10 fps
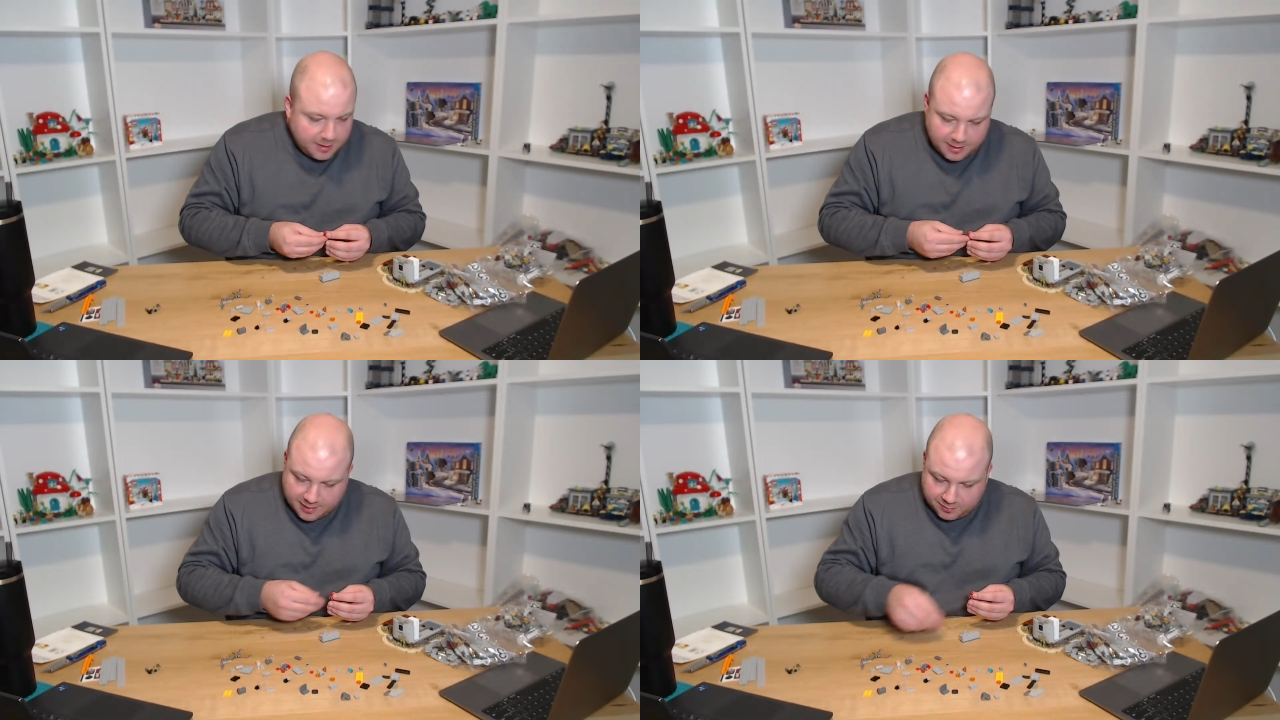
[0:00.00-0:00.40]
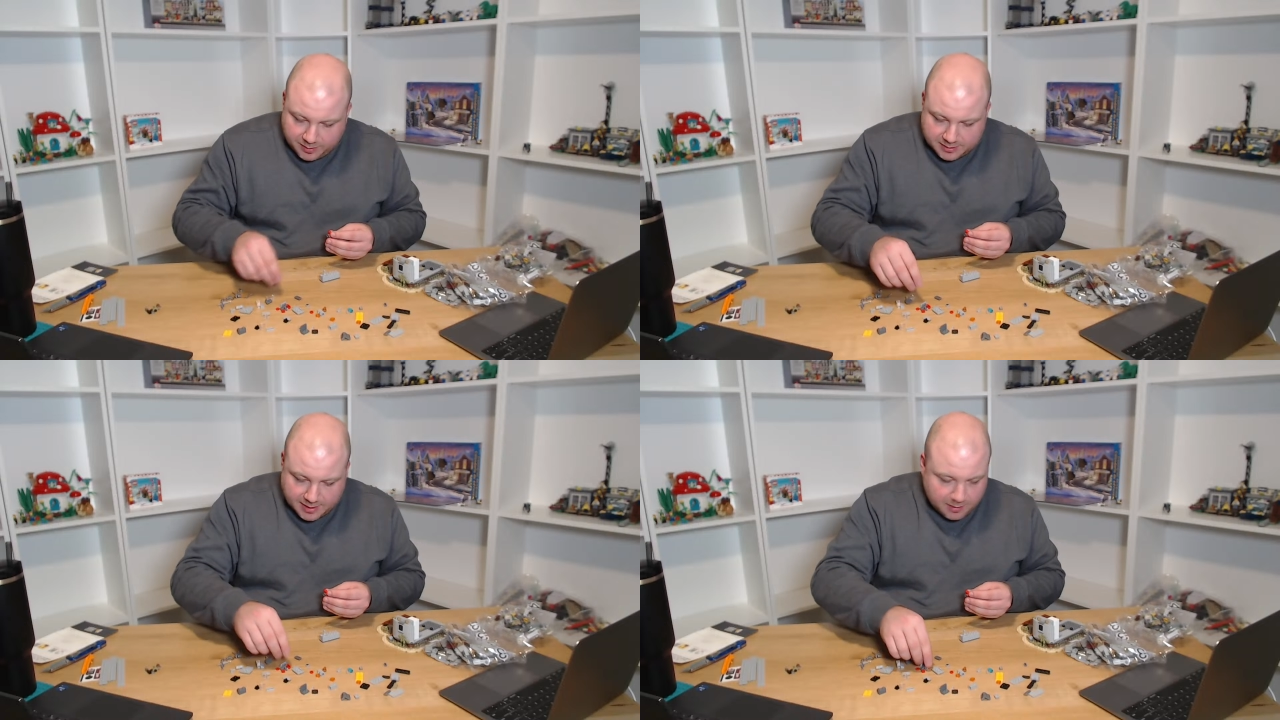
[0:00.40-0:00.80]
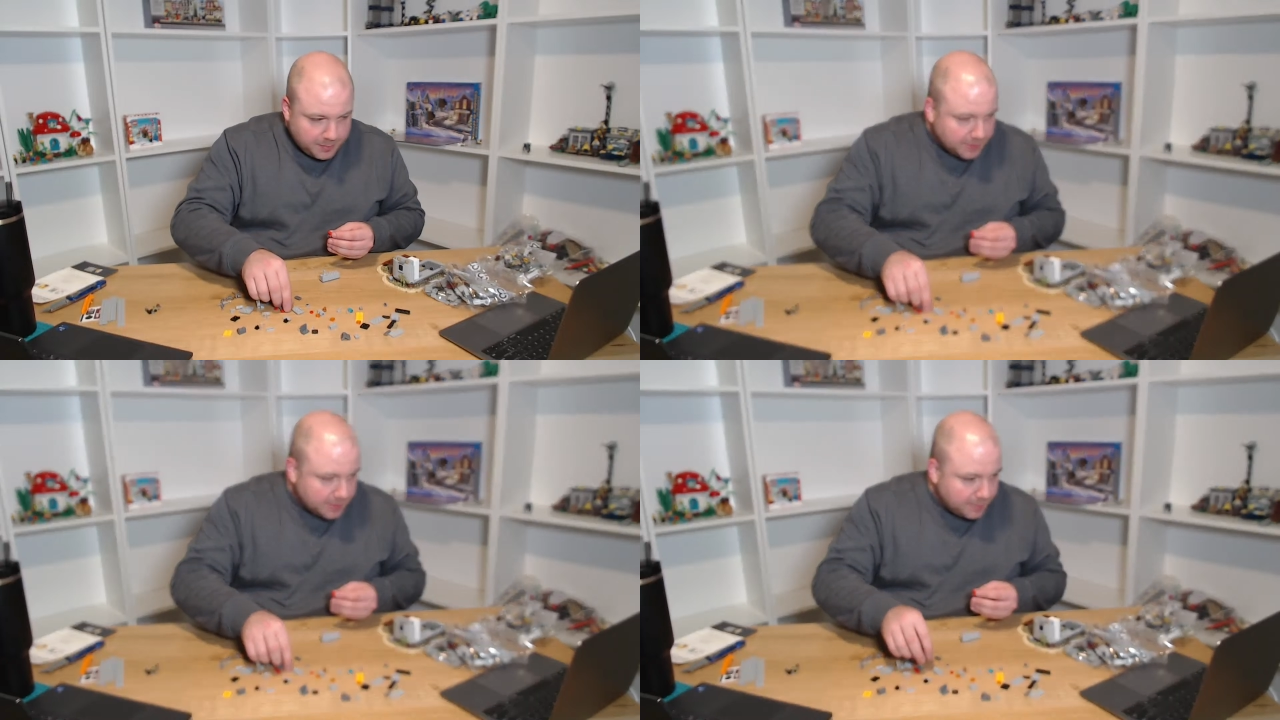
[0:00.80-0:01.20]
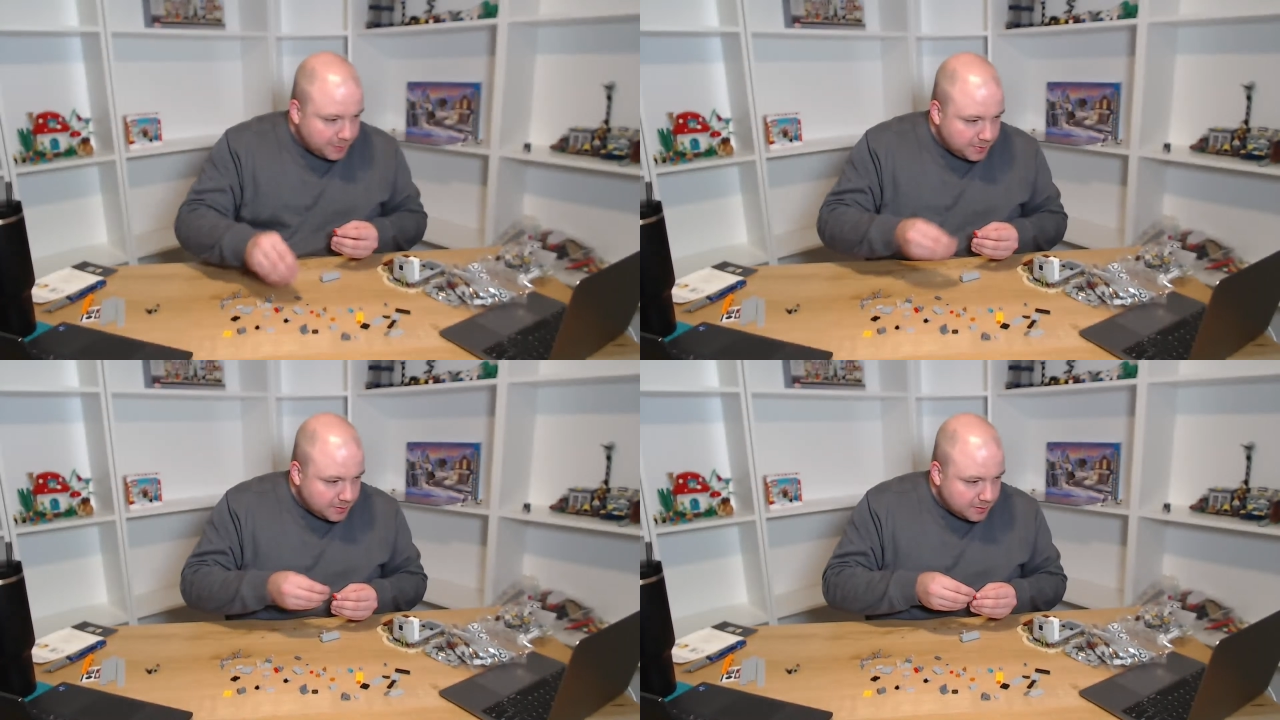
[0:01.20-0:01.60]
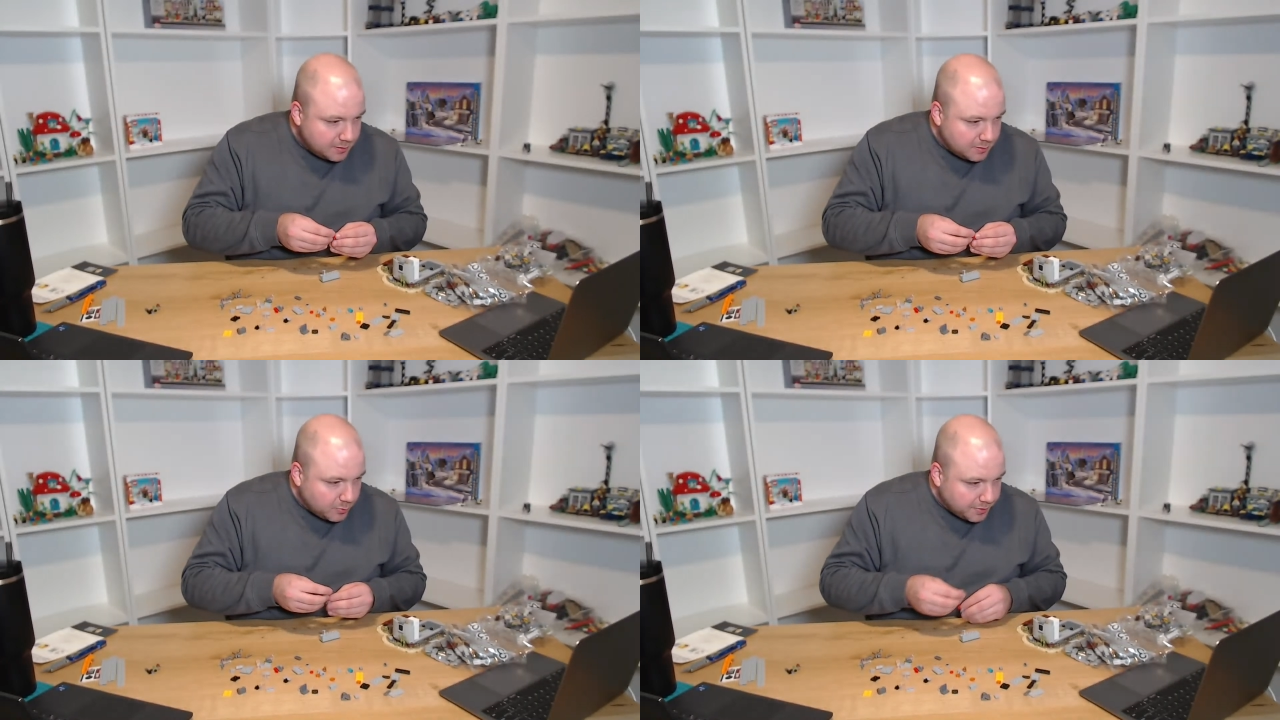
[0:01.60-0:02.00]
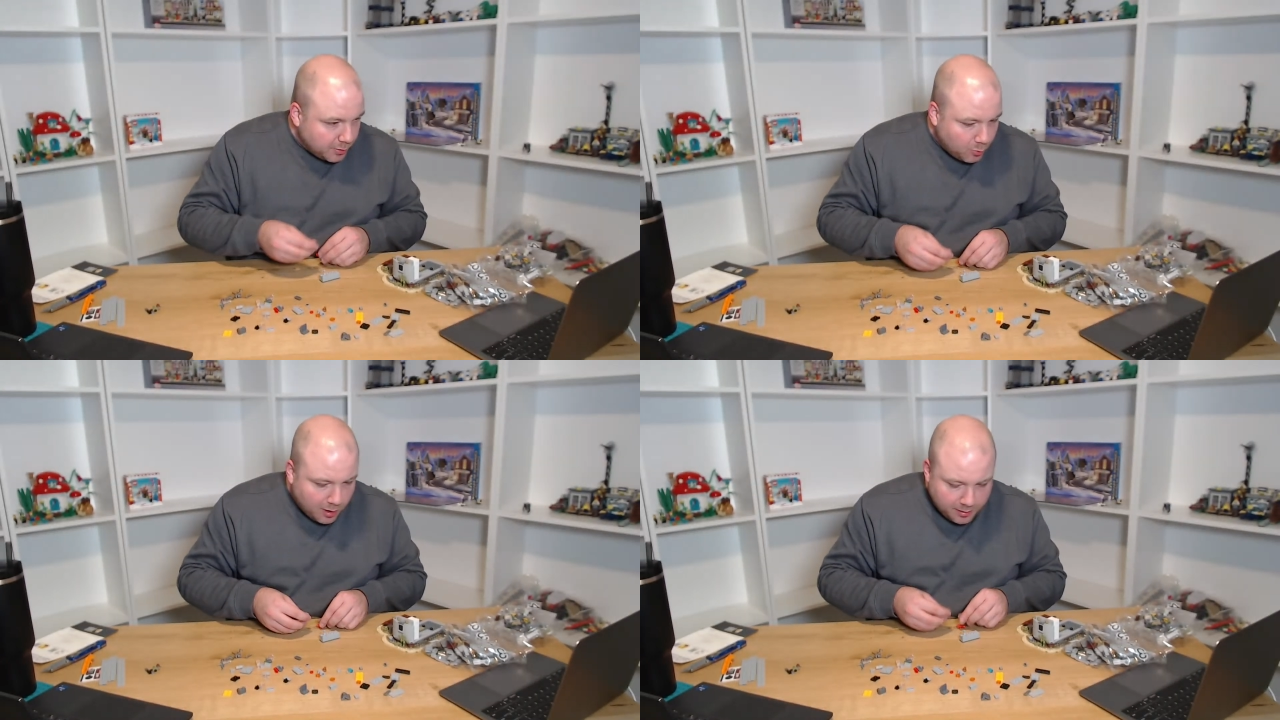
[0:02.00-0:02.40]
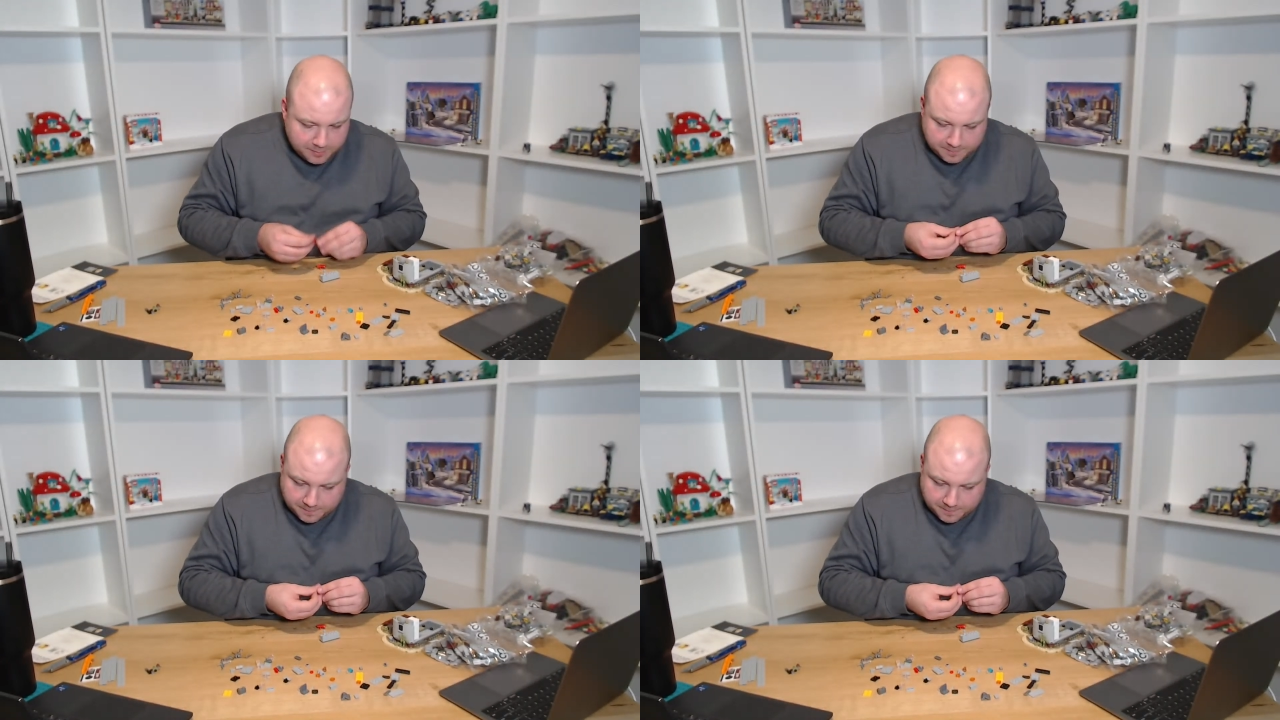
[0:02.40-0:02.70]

everybody's kind of picked up what they want.